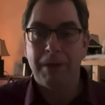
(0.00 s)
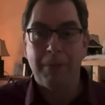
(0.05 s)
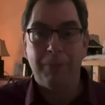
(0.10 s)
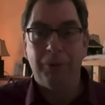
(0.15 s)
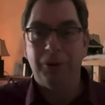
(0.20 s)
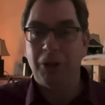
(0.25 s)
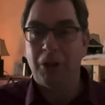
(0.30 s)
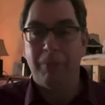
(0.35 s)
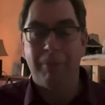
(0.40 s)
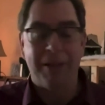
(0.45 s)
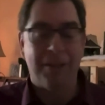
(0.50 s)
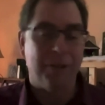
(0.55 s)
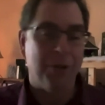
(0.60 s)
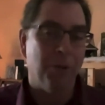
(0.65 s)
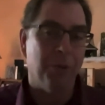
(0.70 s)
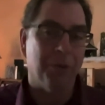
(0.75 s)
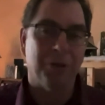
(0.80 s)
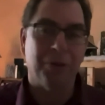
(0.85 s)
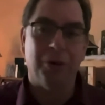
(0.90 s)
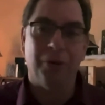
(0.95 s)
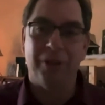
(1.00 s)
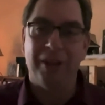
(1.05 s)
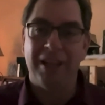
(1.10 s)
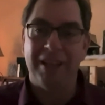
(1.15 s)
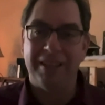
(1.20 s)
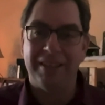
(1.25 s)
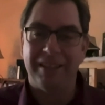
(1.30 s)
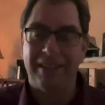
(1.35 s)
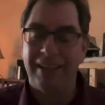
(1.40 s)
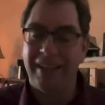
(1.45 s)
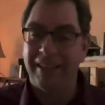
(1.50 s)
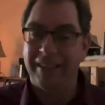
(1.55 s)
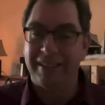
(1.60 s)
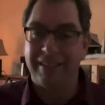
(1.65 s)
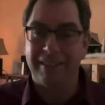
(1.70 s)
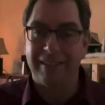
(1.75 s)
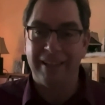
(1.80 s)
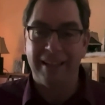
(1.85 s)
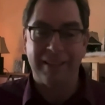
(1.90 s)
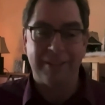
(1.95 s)
People tell me, don't do this.
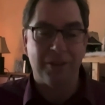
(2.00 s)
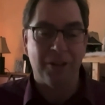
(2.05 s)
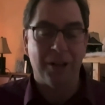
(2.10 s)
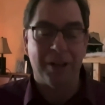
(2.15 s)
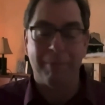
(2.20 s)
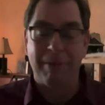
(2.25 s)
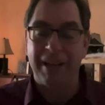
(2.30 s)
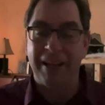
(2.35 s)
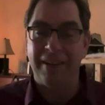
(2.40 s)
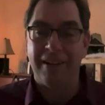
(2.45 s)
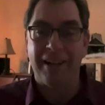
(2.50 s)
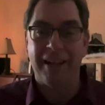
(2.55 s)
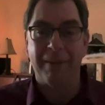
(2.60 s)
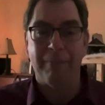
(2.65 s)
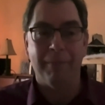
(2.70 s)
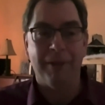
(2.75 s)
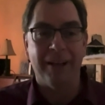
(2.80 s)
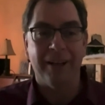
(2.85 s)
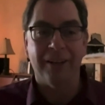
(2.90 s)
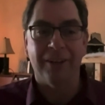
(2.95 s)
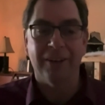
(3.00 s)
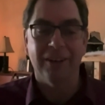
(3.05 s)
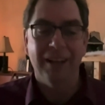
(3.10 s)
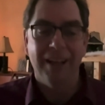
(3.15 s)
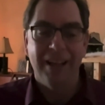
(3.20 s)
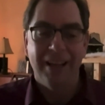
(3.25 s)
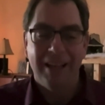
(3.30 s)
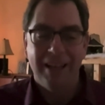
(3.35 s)
It's going to be a nightmare.